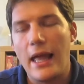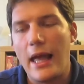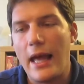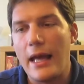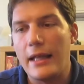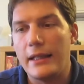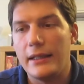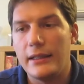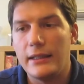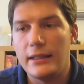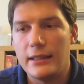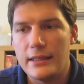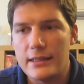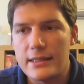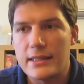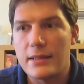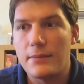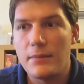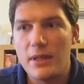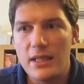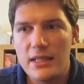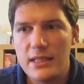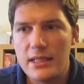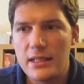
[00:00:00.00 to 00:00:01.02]
and it's
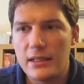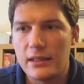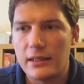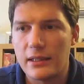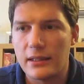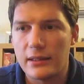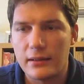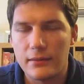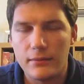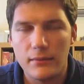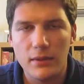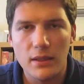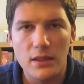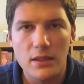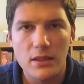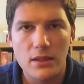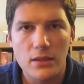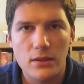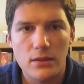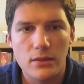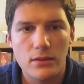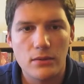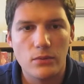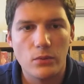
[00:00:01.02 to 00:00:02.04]
amazing that
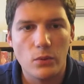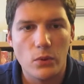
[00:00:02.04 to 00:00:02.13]
this